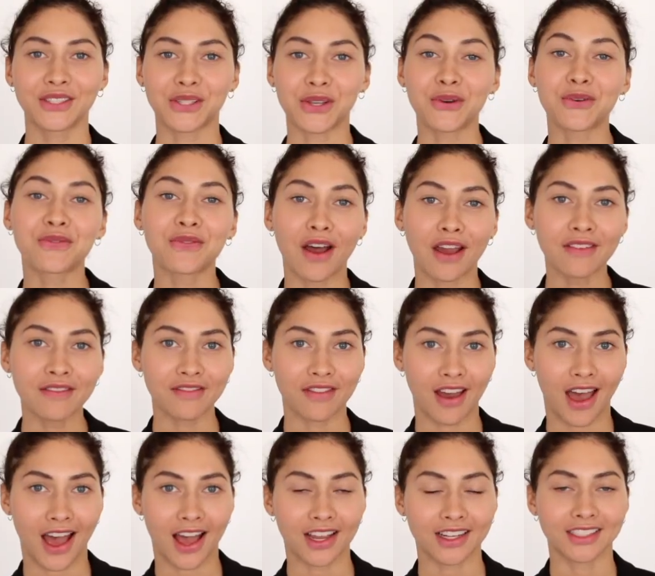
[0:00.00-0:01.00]
So fun
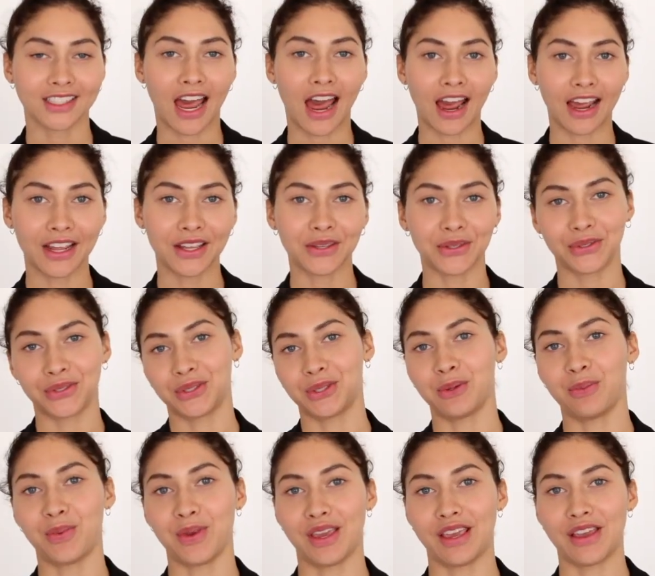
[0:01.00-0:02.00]
fact, I used
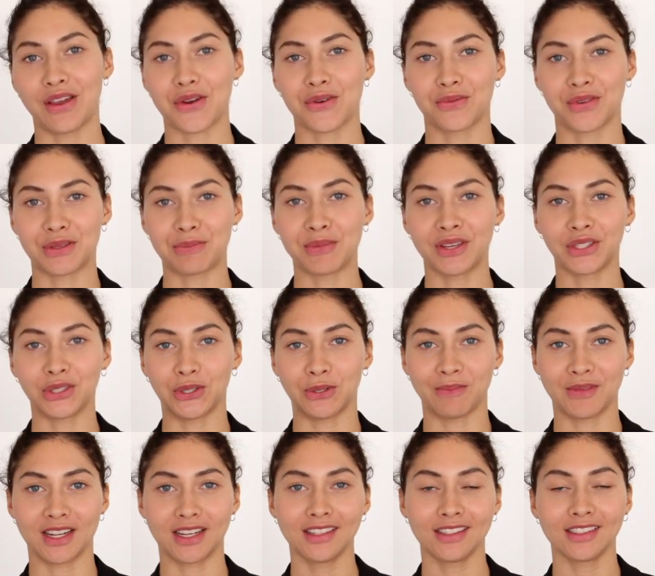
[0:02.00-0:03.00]
to be a rhythmic
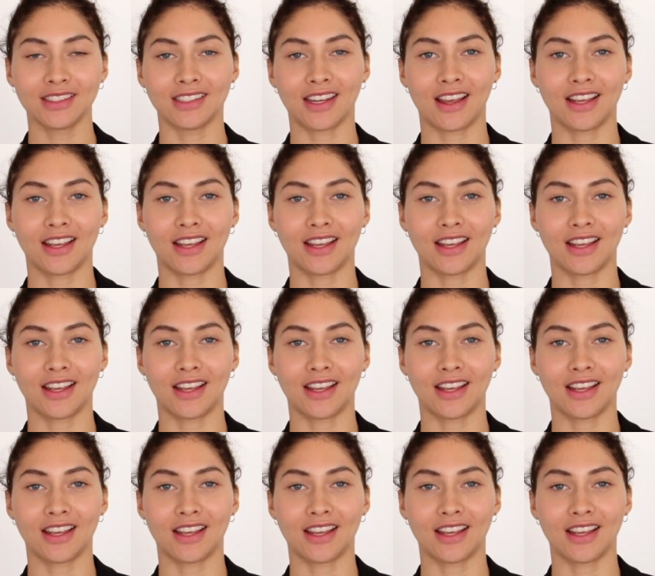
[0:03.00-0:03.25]
gymnast.